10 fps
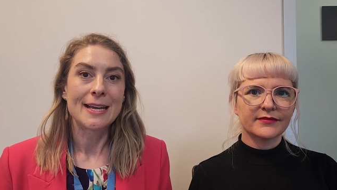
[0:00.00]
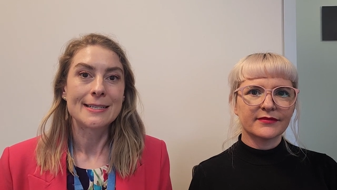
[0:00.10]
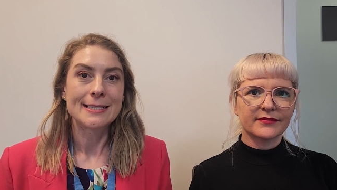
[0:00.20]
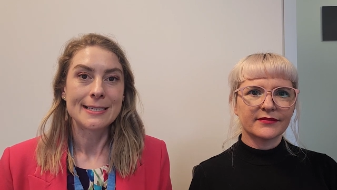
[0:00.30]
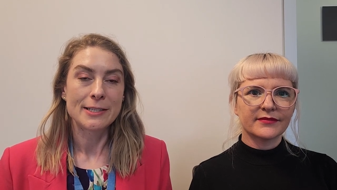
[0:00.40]

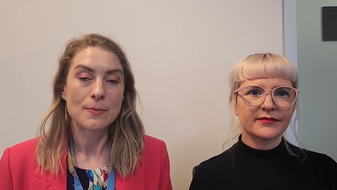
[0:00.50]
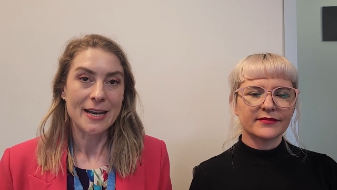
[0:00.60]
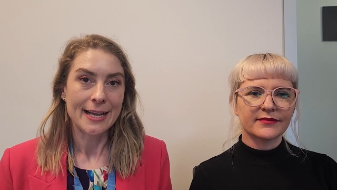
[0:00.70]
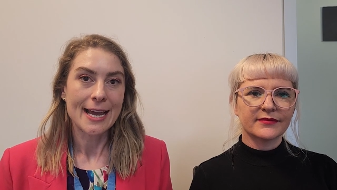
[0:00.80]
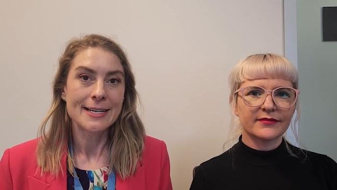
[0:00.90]
Speaker 1: anti seizure
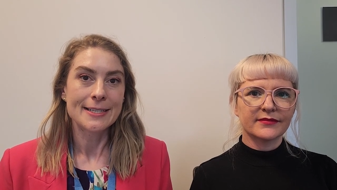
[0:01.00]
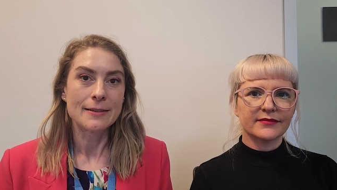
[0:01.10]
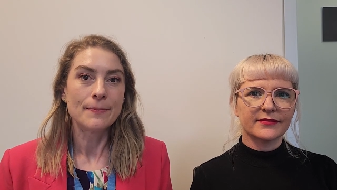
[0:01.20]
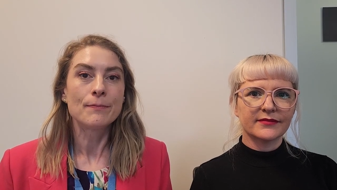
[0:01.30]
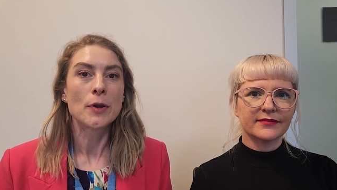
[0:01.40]

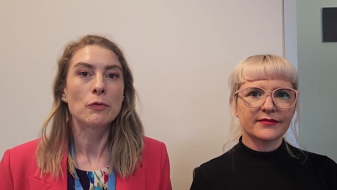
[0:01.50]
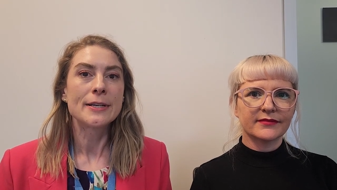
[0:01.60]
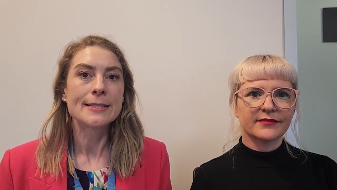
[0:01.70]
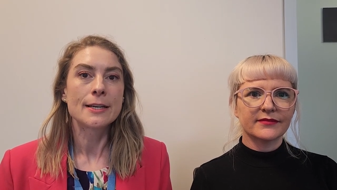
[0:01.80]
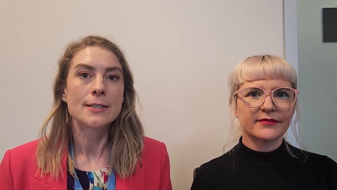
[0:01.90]
medication, but
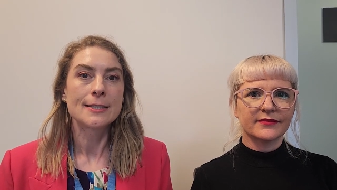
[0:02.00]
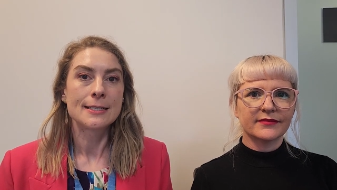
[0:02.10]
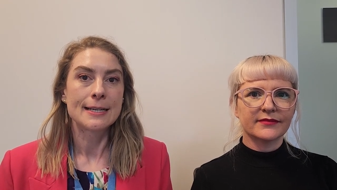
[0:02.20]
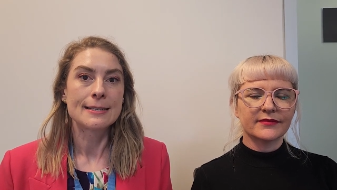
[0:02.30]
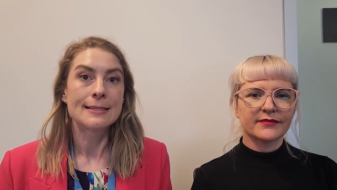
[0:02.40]
research
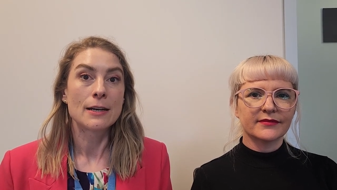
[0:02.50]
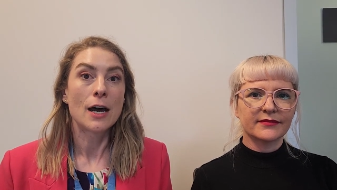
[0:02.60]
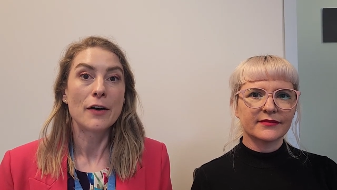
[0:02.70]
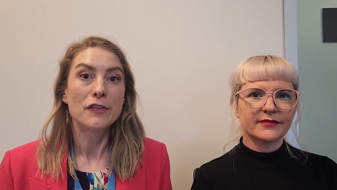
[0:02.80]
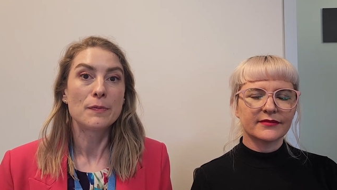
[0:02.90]
suggests that
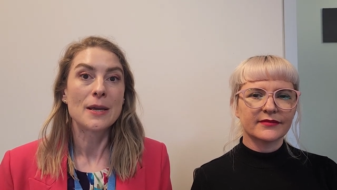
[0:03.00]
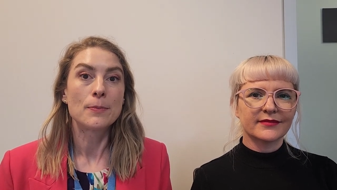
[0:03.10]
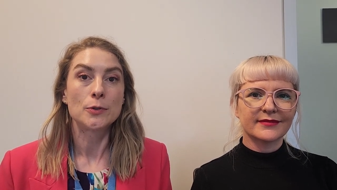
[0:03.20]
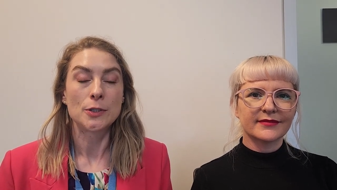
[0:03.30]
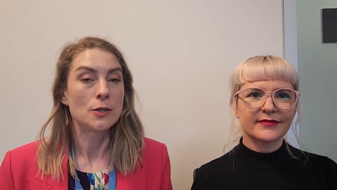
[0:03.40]
half of
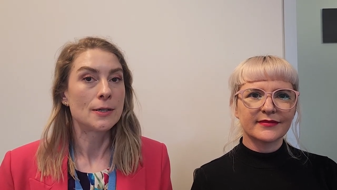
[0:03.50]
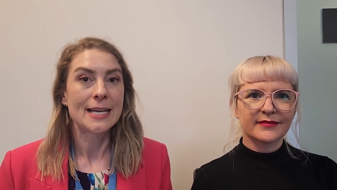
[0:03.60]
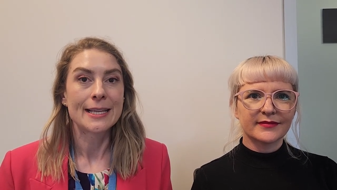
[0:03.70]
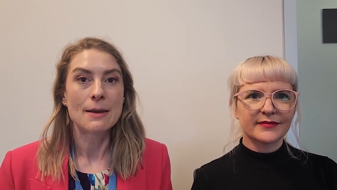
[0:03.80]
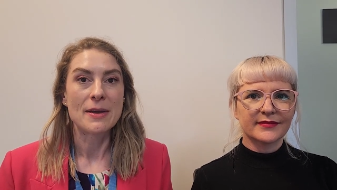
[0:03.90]
people do not
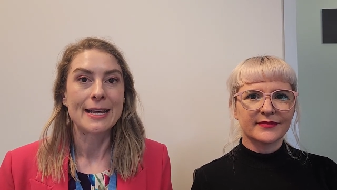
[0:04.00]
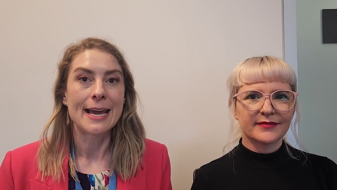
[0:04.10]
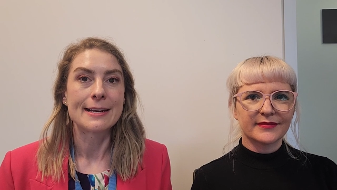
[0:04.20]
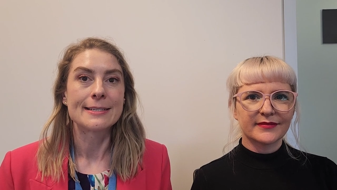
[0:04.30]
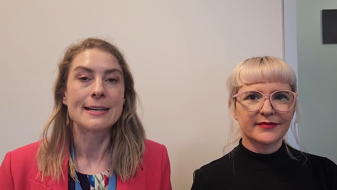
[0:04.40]
take their
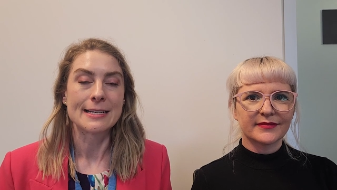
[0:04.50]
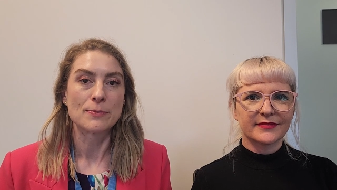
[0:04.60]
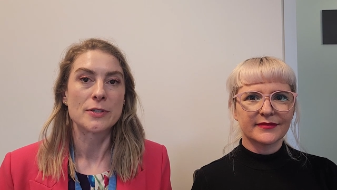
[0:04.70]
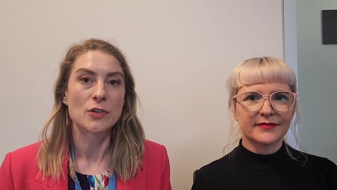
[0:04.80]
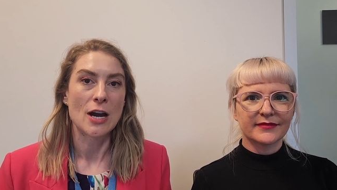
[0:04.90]
medication
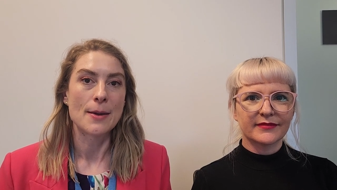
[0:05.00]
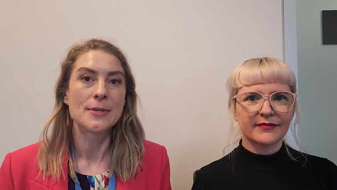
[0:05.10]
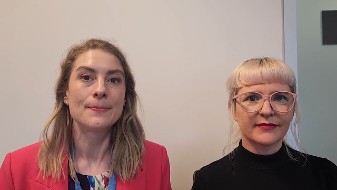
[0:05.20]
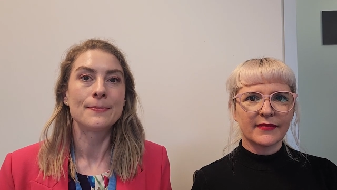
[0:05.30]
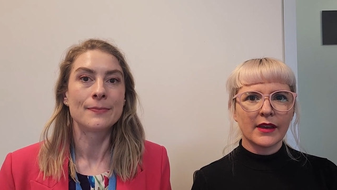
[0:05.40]
as
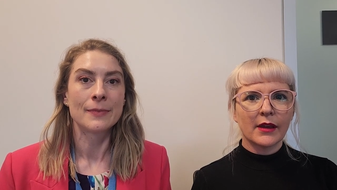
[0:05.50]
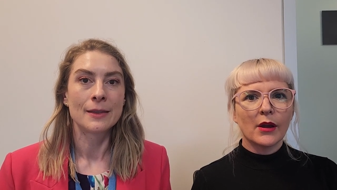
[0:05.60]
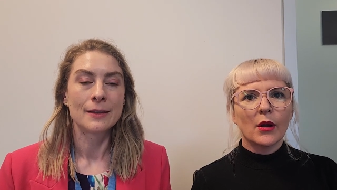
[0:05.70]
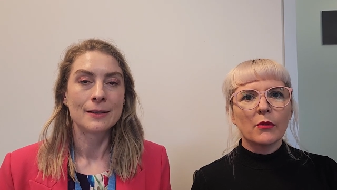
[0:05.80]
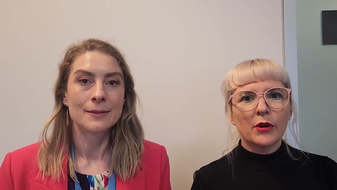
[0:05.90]
prescribed.
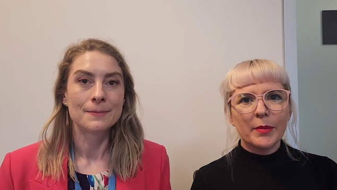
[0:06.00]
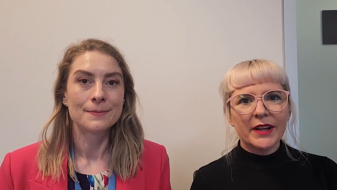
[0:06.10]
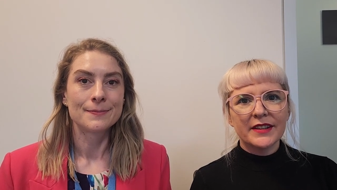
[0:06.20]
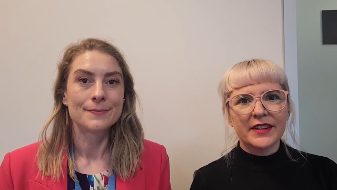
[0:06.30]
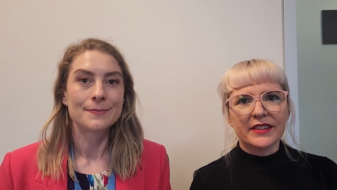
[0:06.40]
Speaker 2: We'll
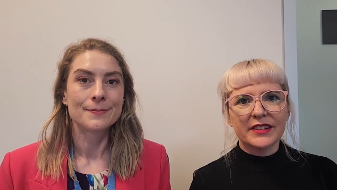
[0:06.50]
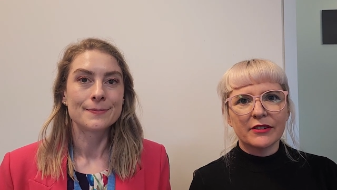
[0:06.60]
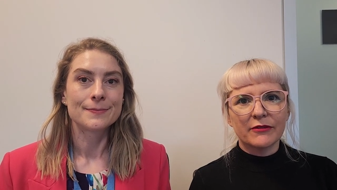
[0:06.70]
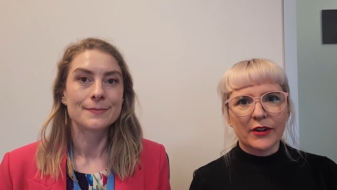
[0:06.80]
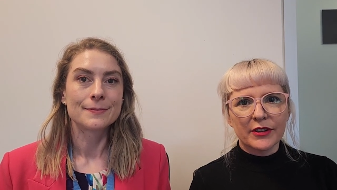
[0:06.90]
be
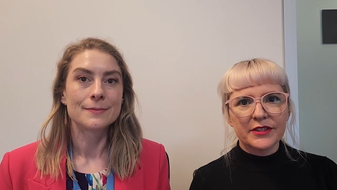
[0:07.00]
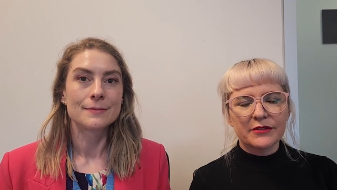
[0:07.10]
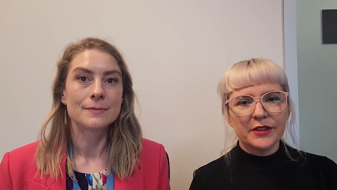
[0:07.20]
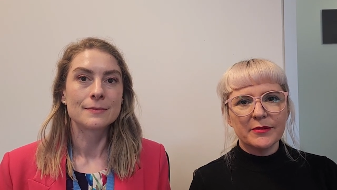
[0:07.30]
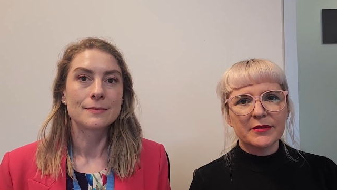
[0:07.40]
conducting focus
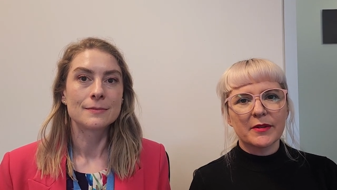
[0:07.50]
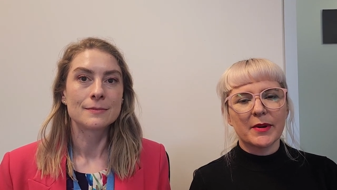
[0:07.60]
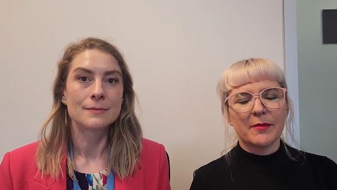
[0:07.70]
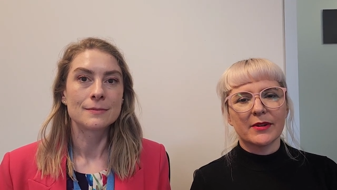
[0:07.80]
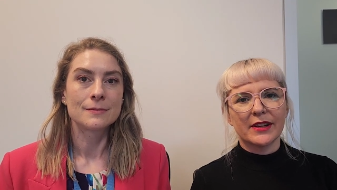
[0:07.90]
groups with
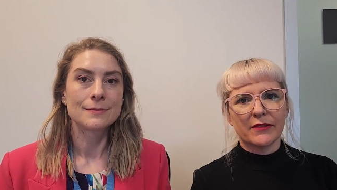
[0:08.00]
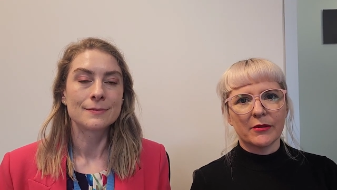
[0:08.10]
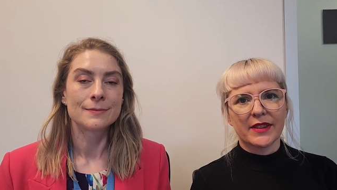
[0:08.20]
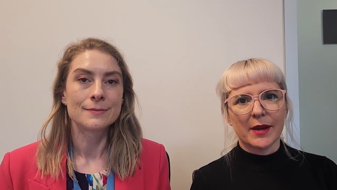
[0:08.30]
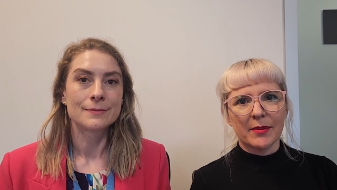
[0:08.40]
people
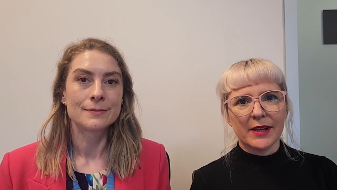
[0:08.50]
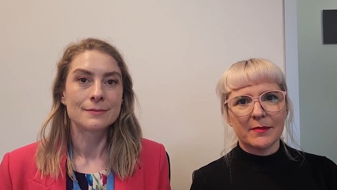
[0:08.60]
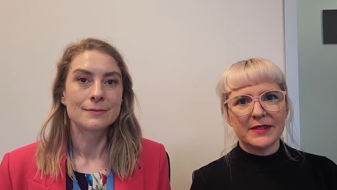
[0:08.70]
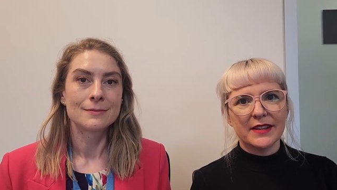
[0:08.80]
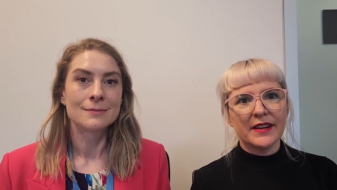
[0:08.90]
living with
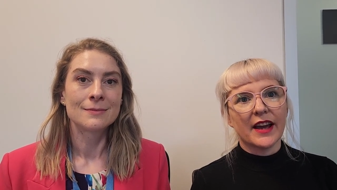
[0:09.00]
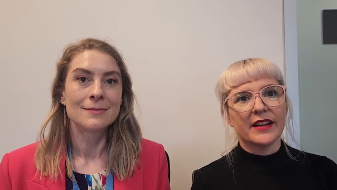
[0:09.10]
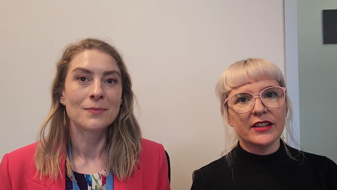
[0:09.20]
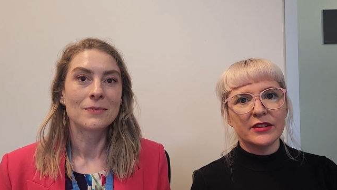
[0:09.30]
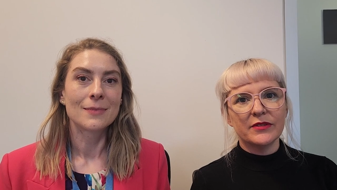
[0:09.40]
epilepsy
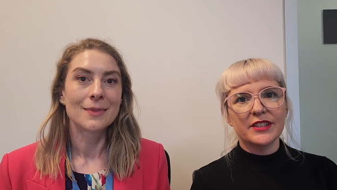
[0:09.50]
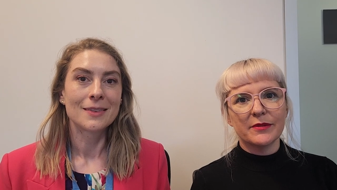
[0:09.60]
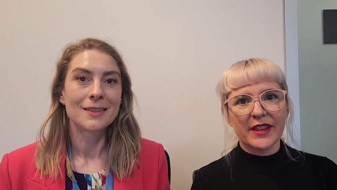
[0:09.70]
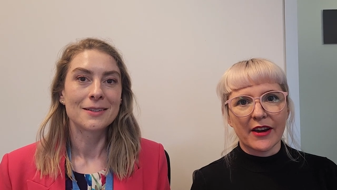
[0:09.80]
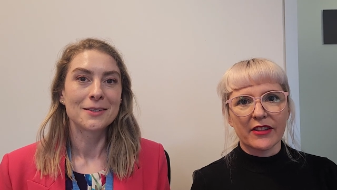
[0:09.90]
and
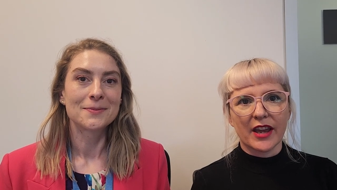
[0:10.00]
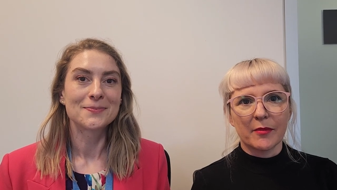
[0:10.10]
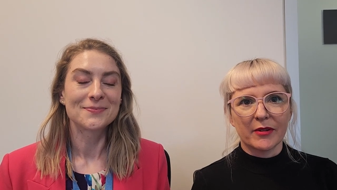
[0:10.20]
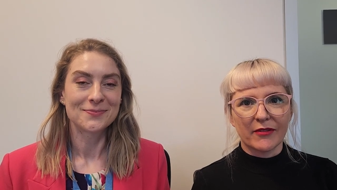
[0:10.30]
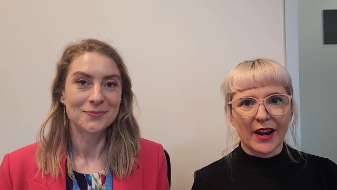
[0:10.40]
interviews with
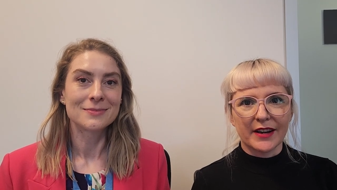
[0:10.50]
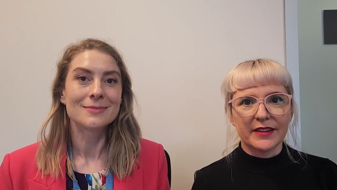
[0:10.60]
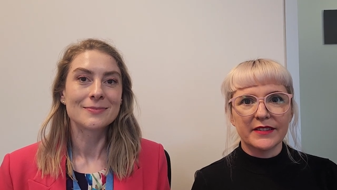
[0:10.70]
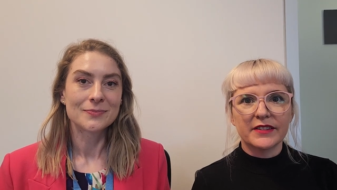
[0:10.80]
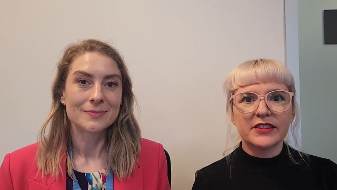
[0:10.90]
healthcare
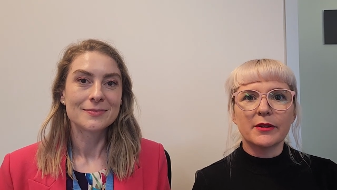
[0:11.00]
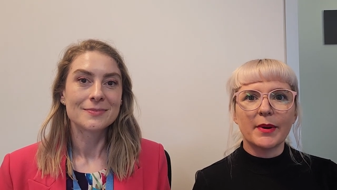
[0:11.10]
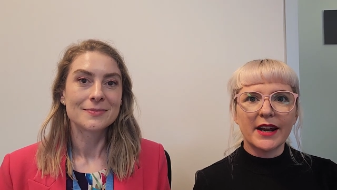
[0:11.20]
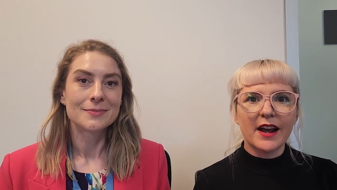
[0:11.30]
providers to better